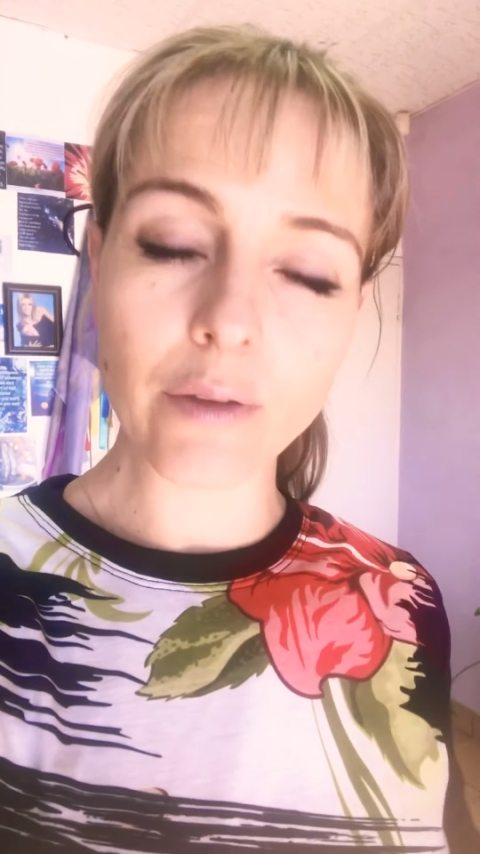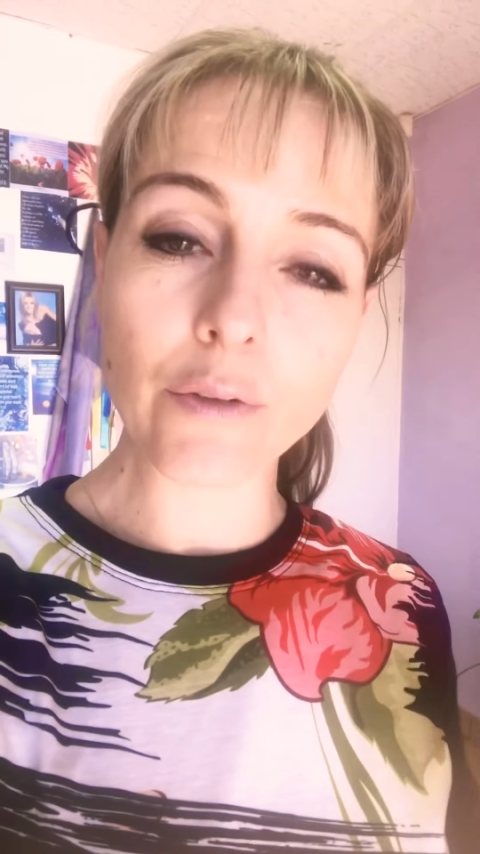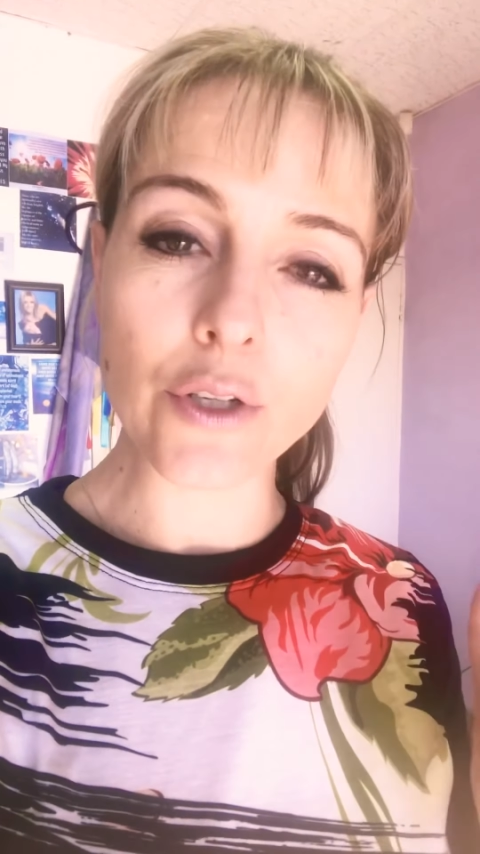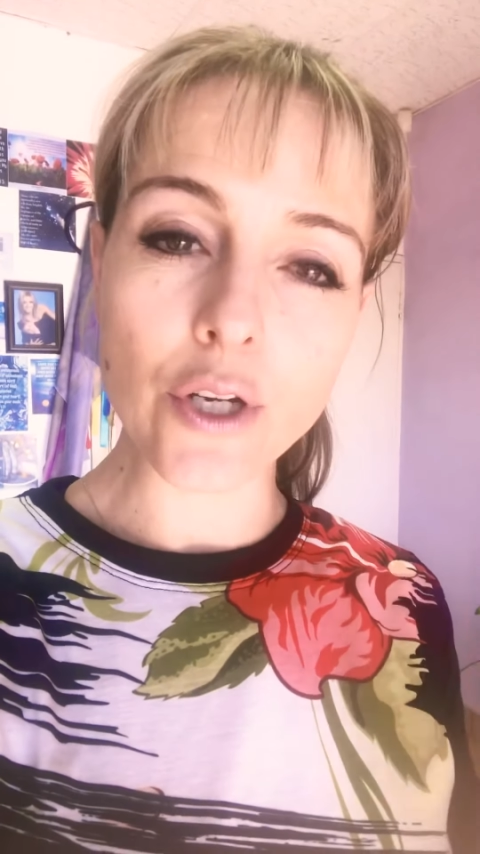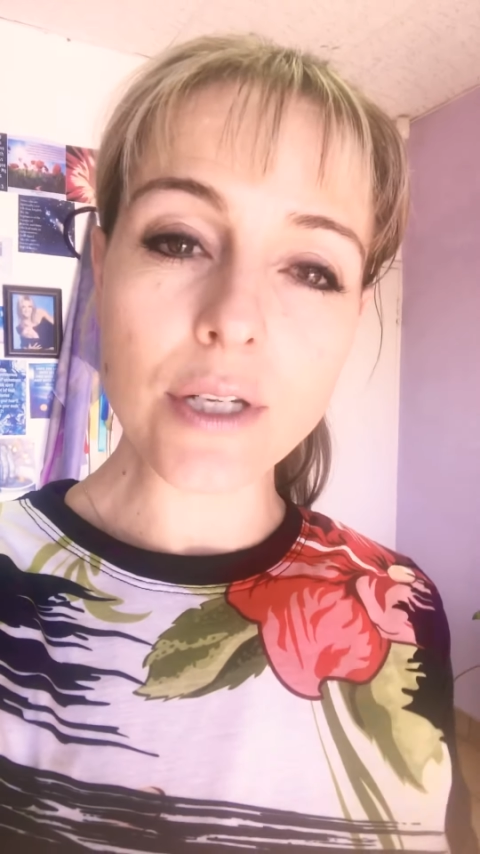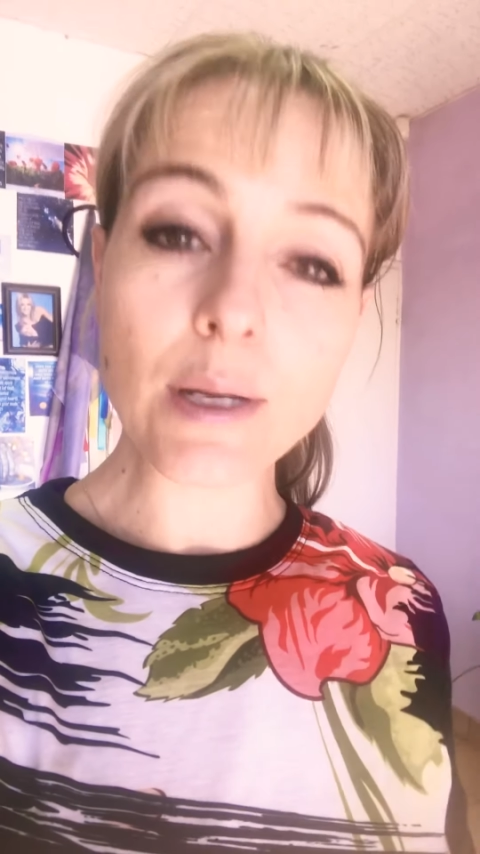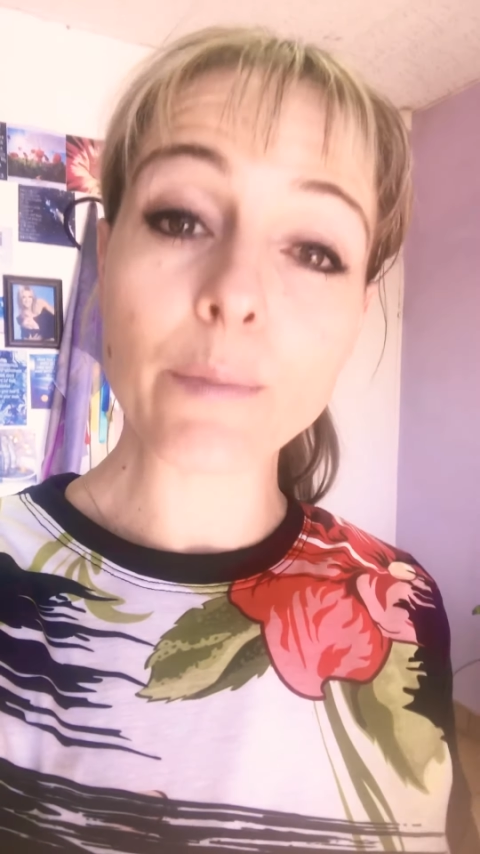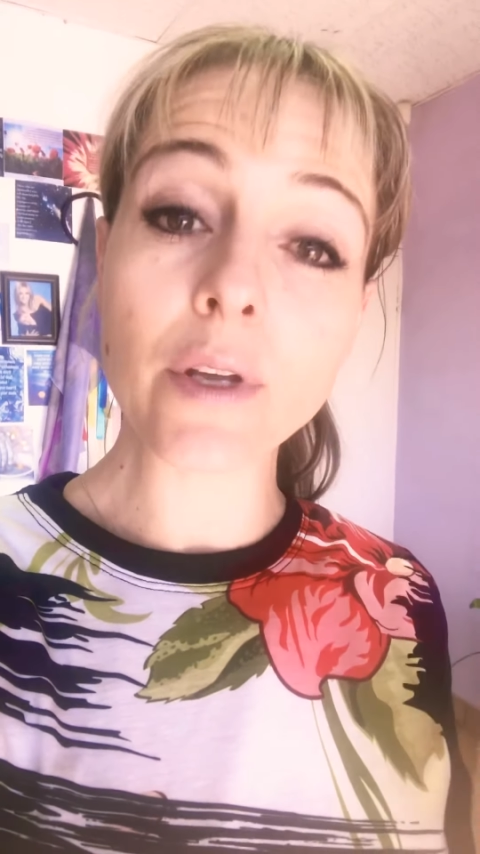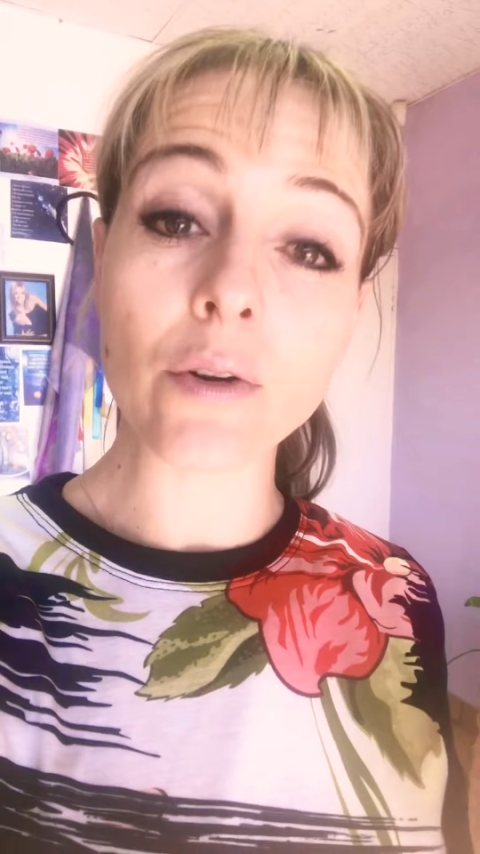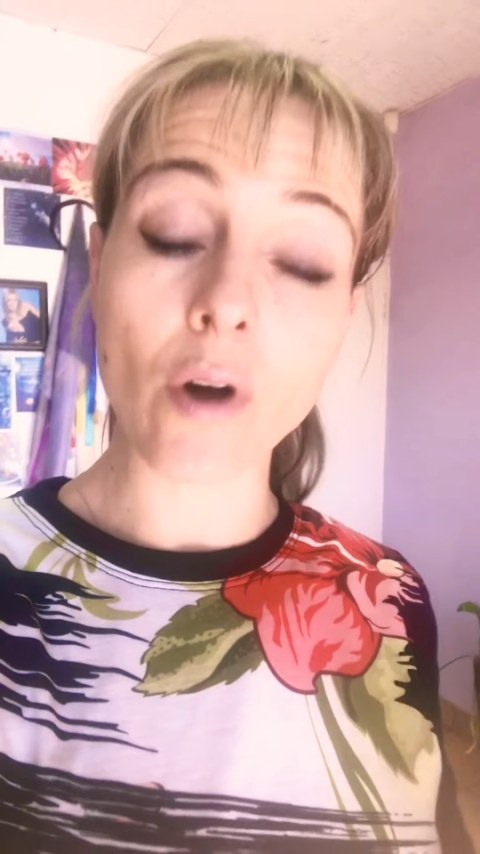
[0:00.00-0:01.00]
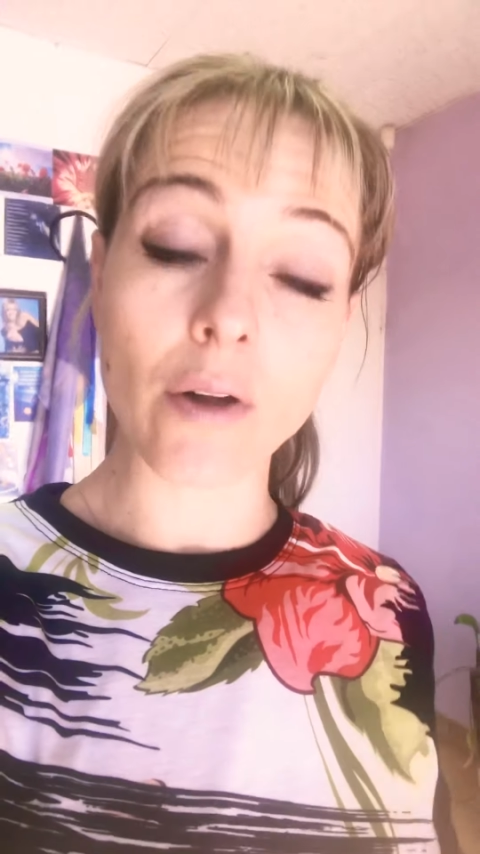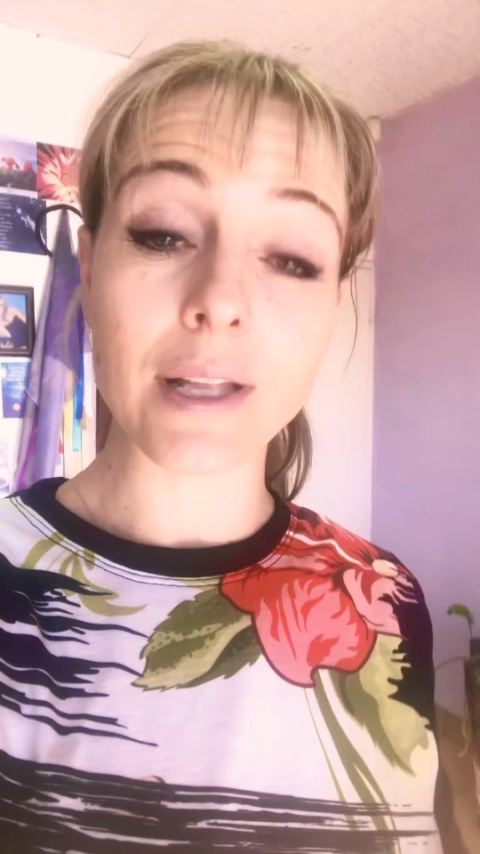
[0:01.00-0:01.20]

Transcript: If you do something wrong